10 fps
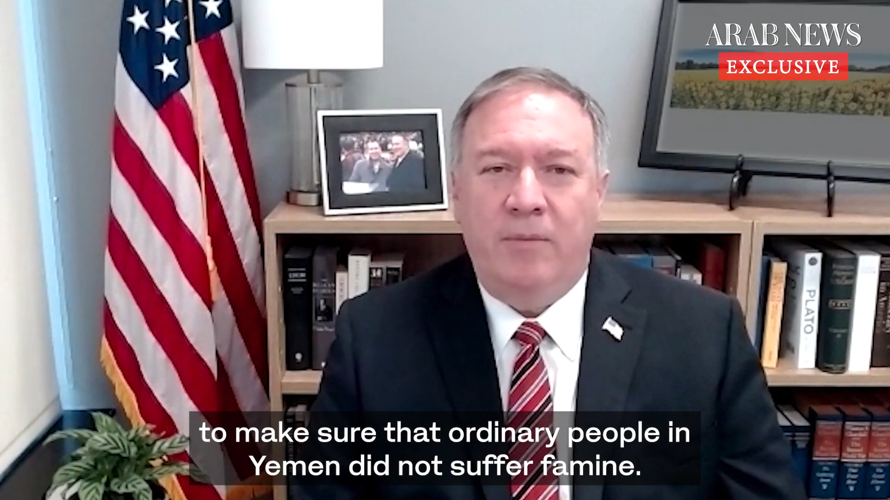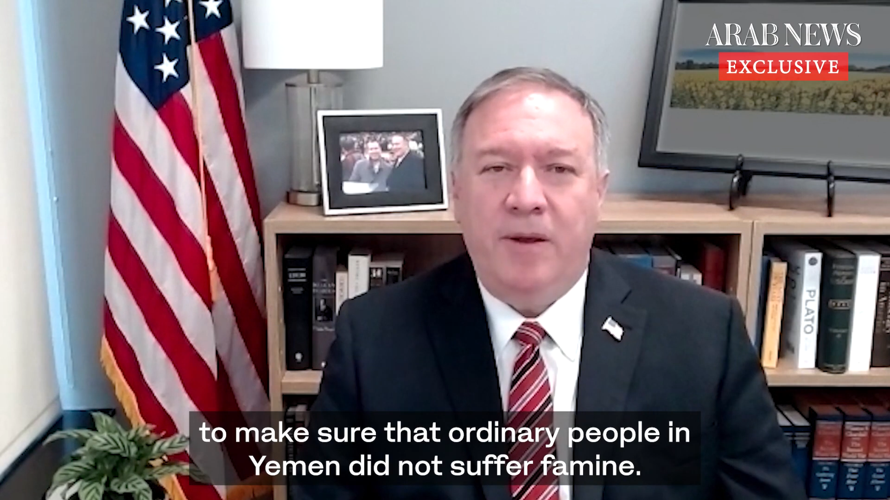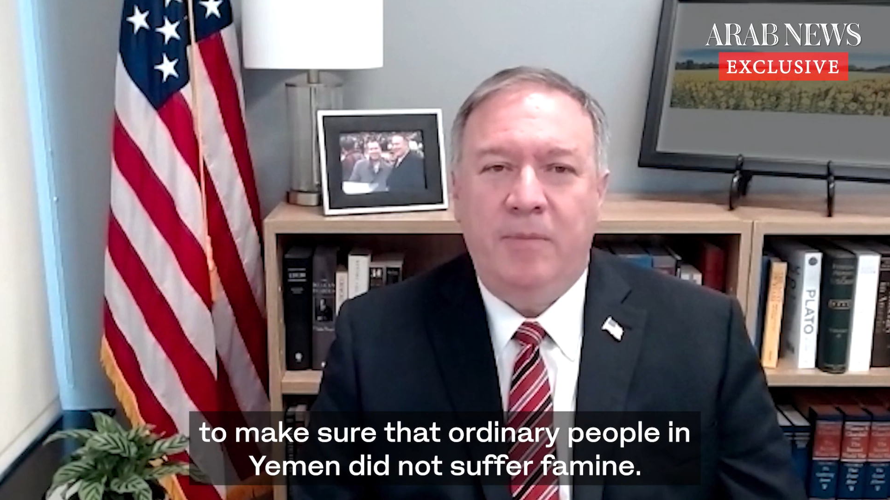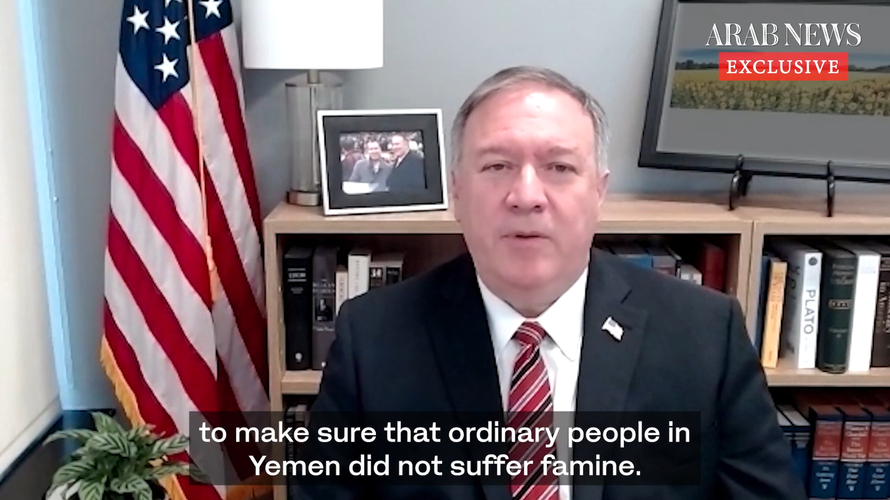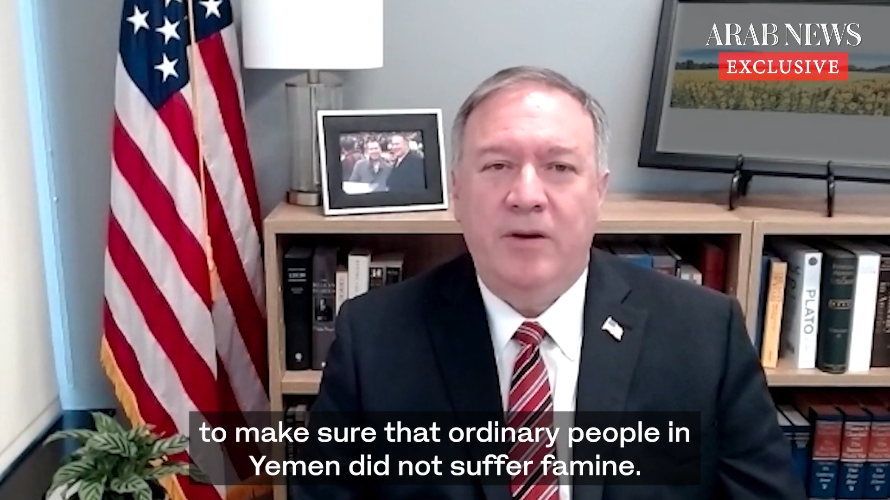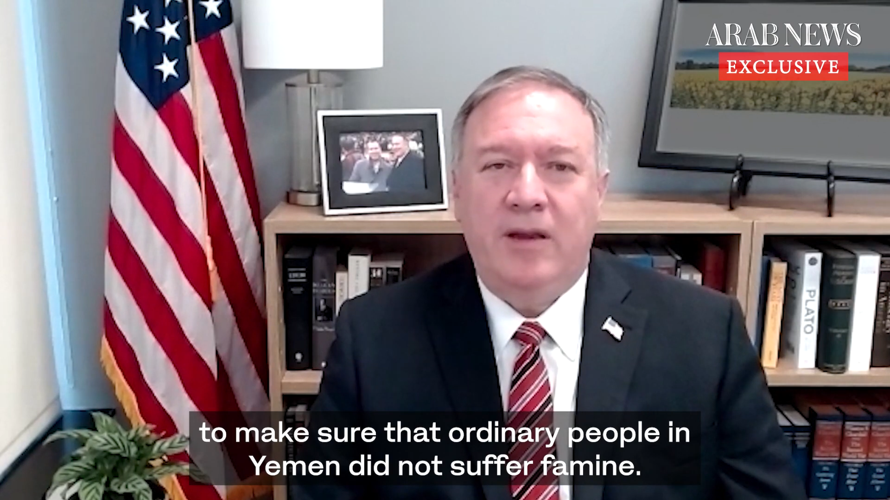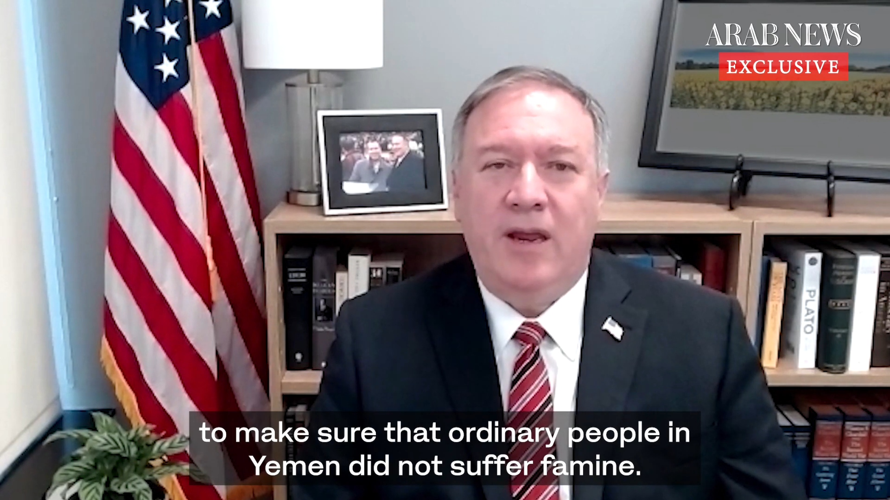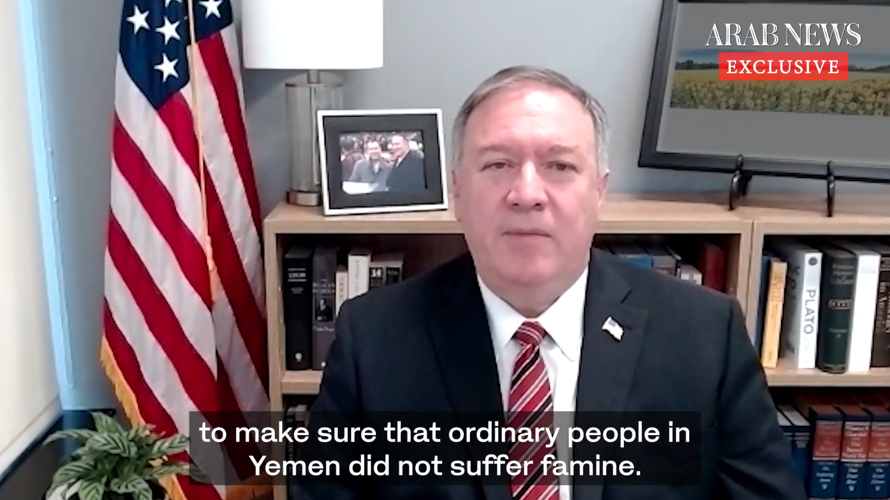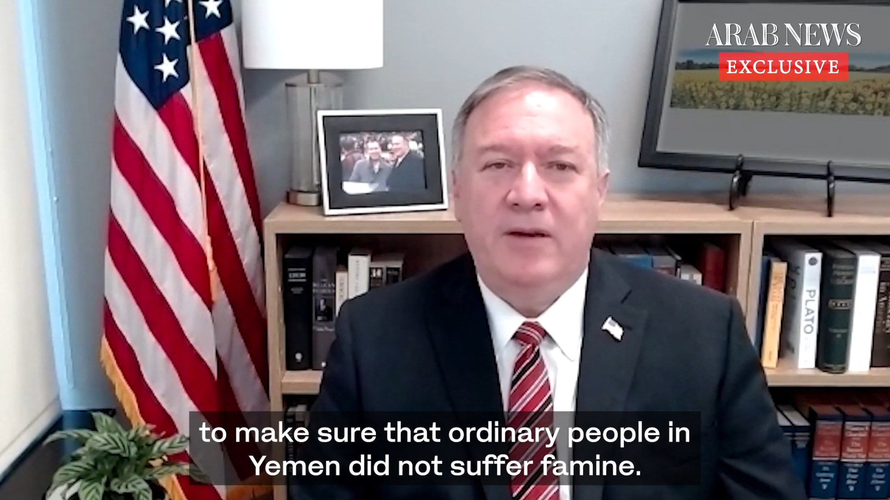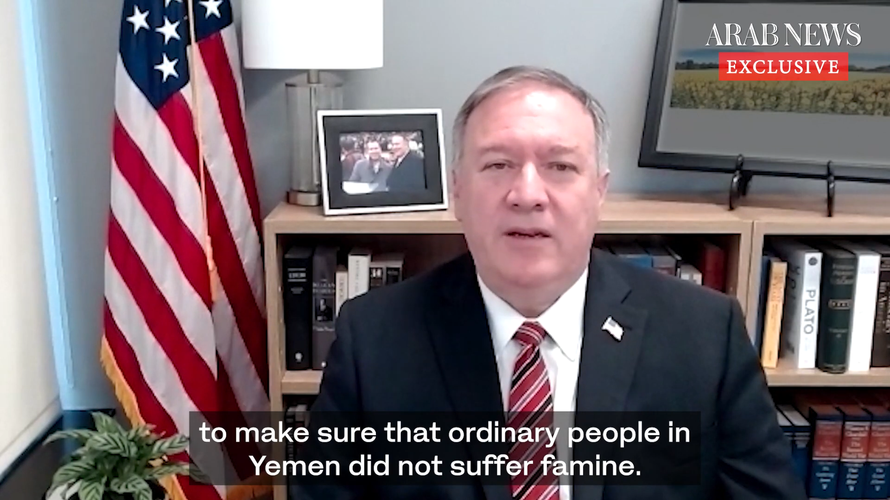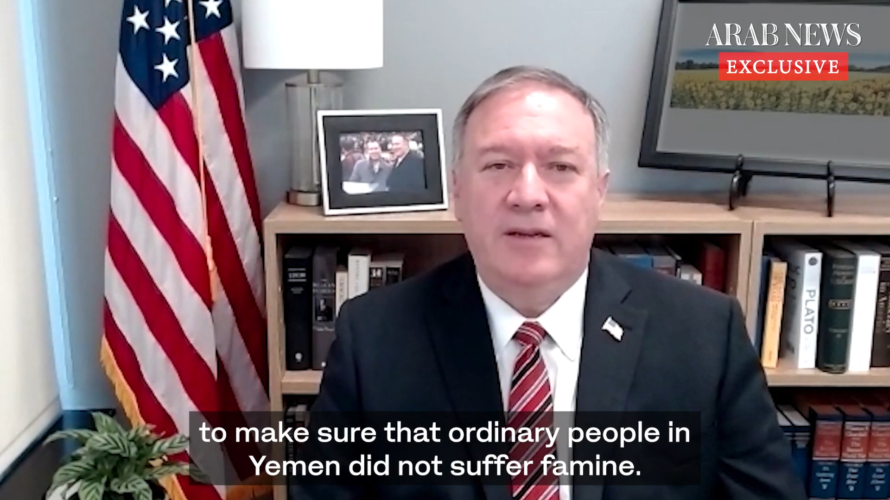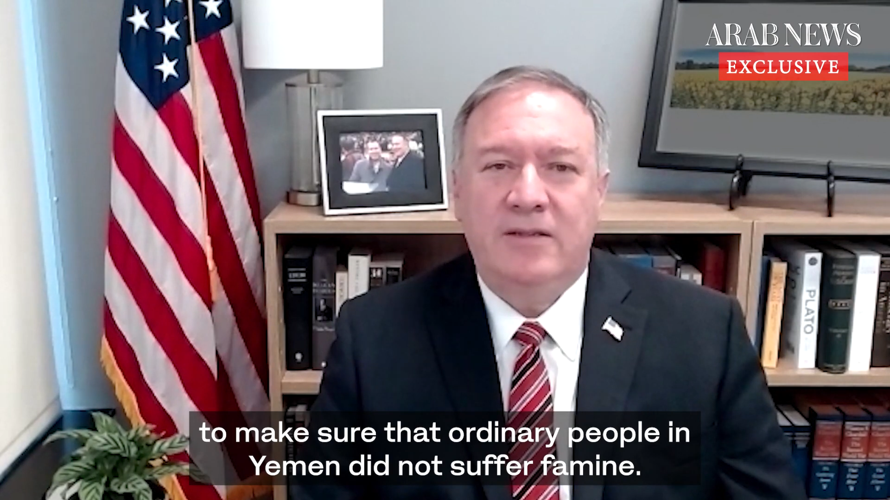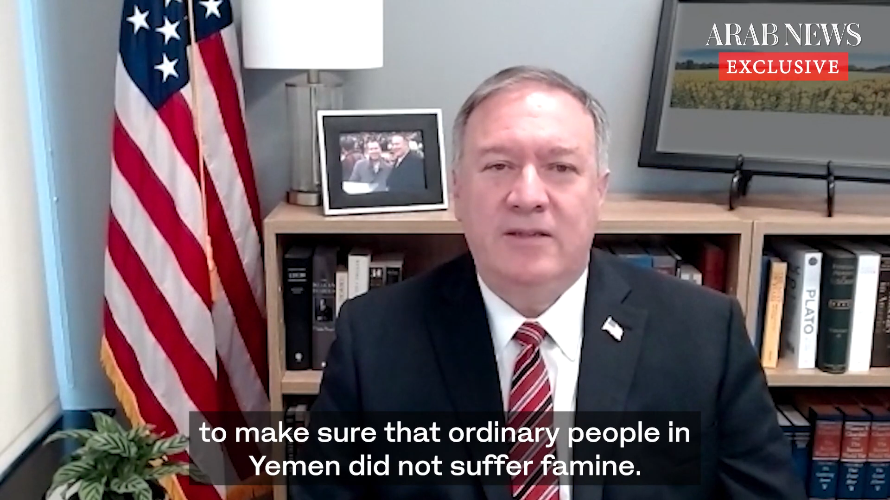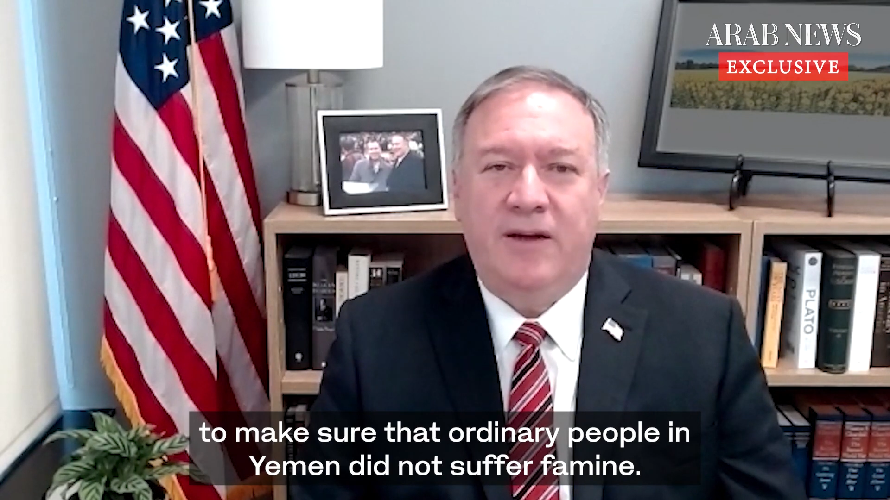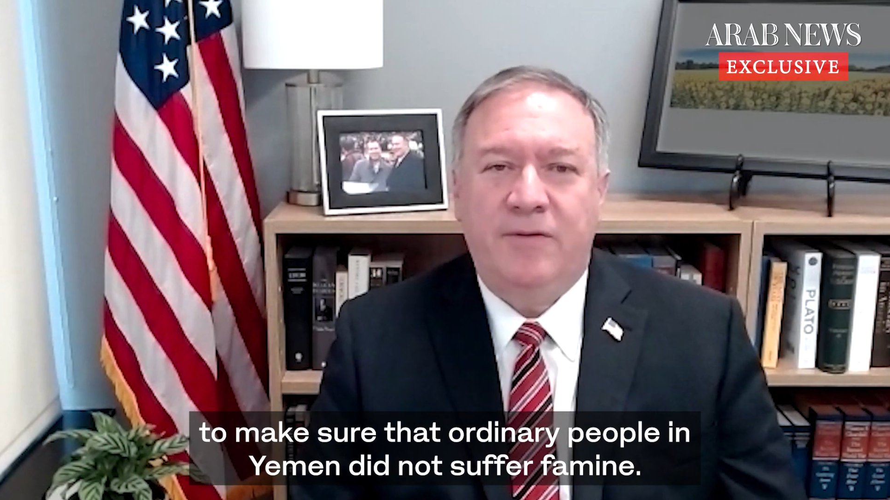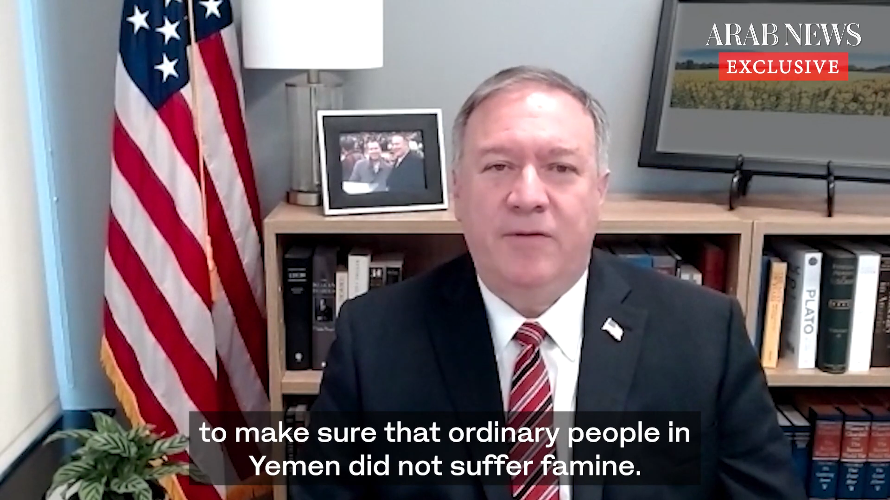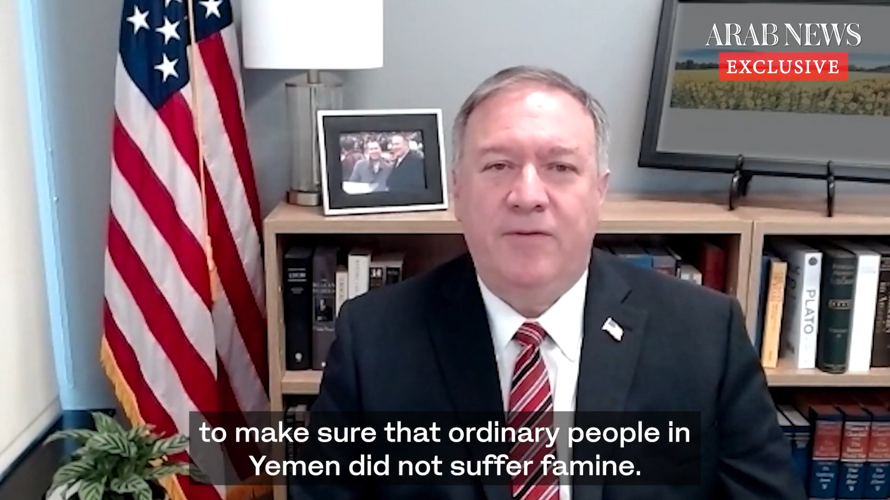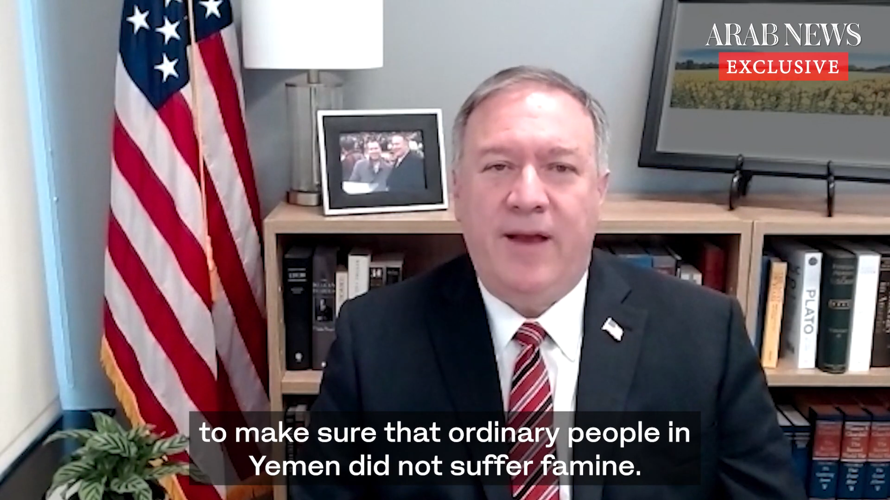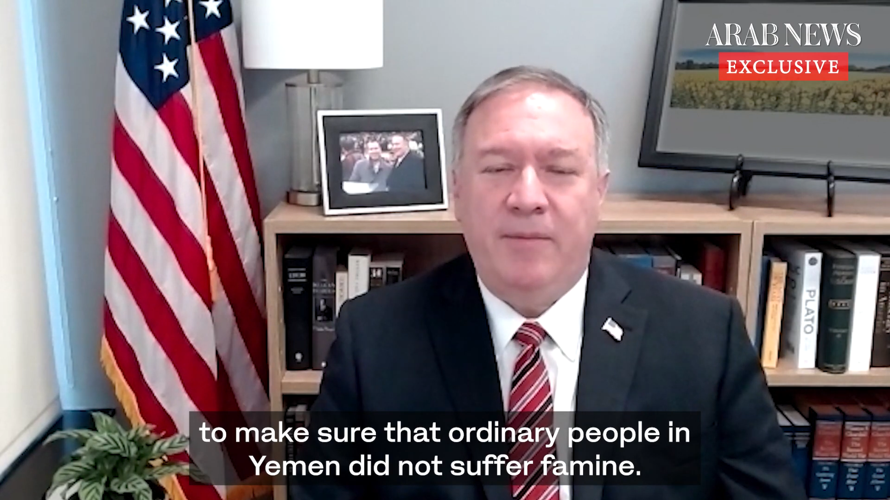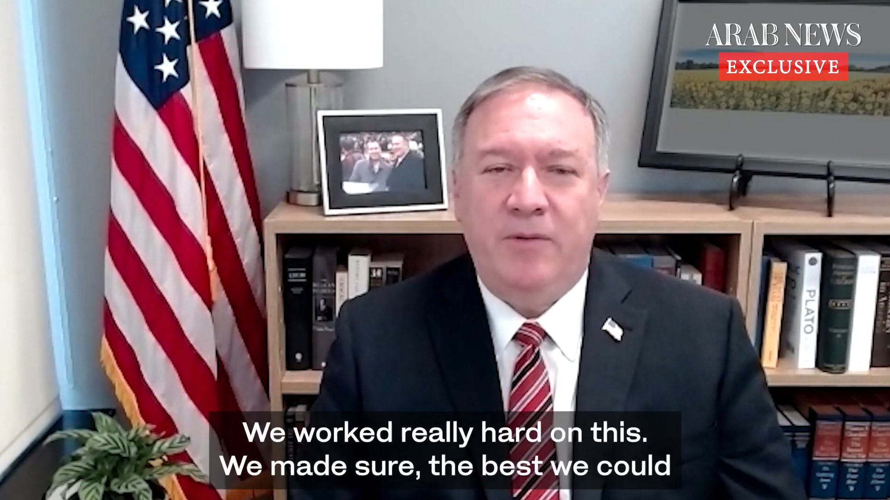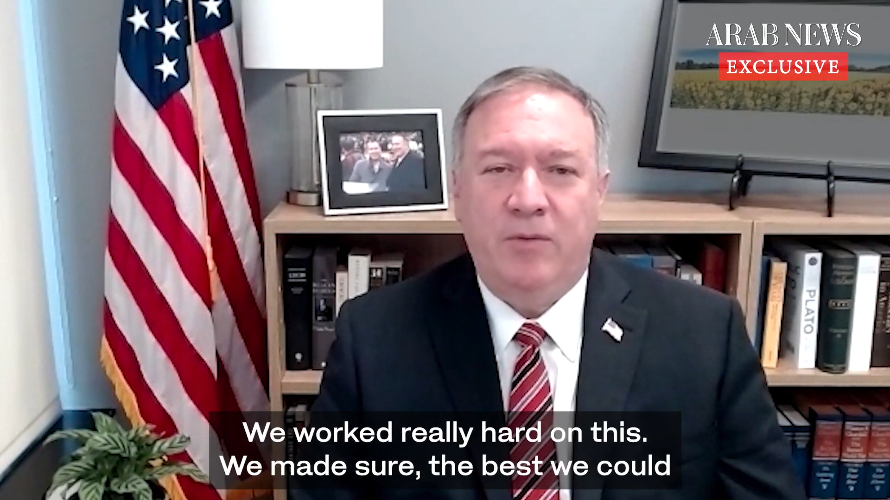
people in Yemen didn't suffer famine.